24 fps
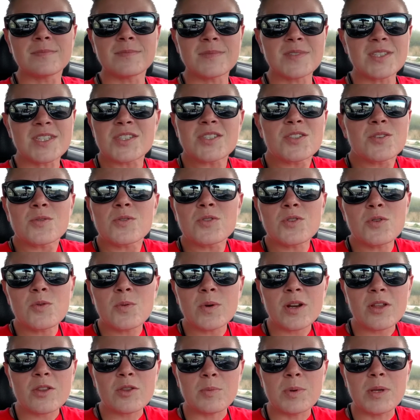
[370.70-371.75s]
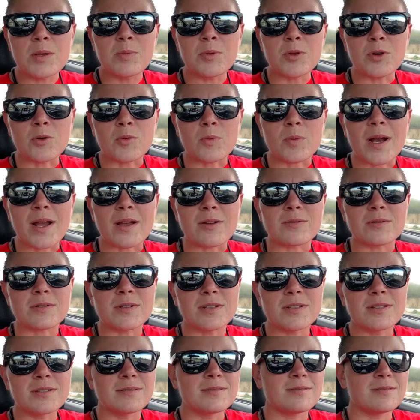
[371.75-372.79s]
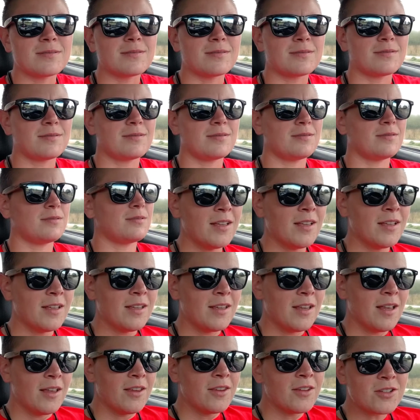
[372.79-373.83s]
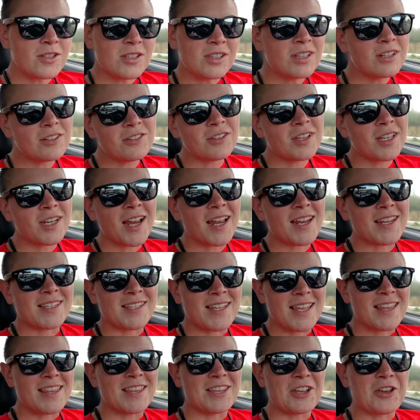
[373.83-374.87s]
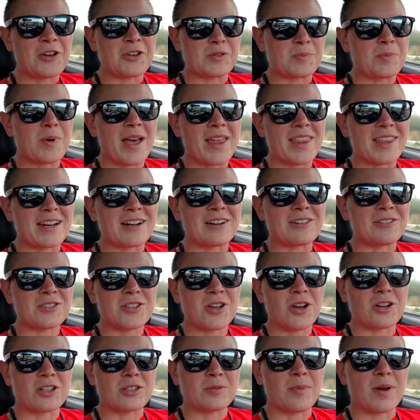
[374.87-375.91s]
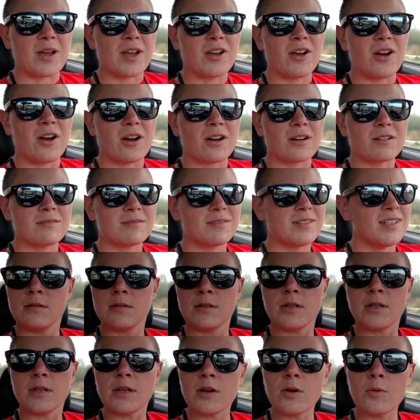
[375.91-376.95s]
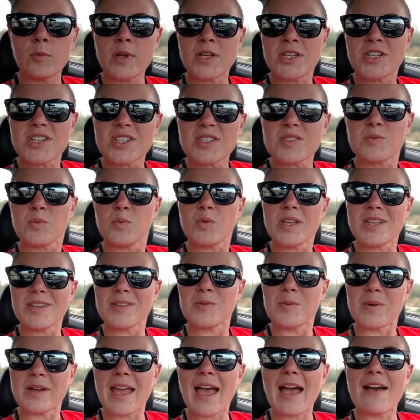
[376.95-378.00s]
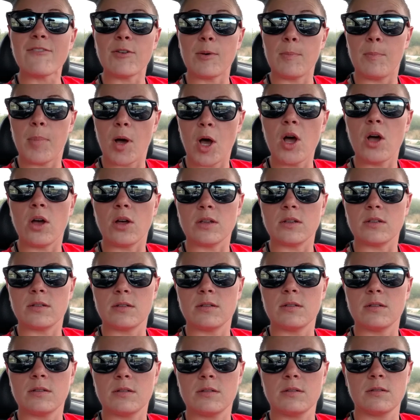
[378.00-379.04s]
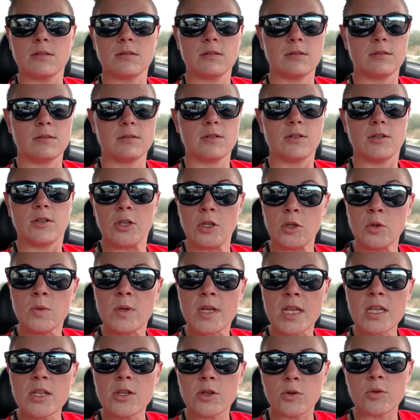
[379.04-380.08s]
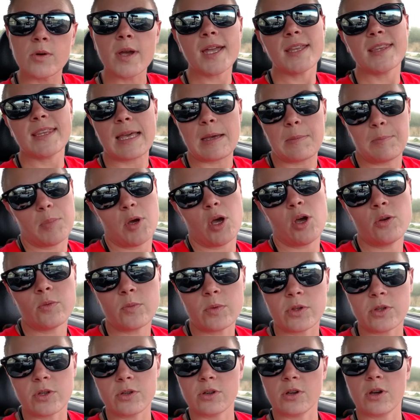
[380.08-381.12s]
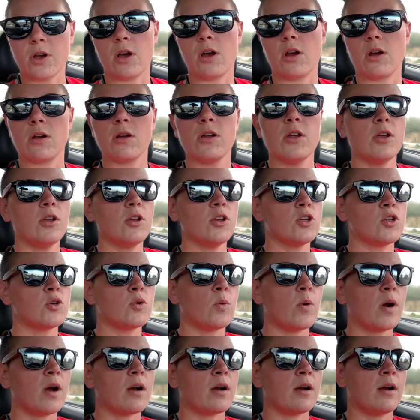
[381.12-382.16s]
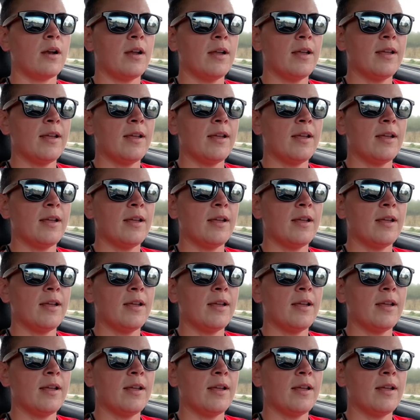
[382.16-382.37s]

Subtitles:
just don't do it when other people are around. There's literally not a day that goes by that I don't talk to my car. You know, we have a bond. You need to create that bond with your car to where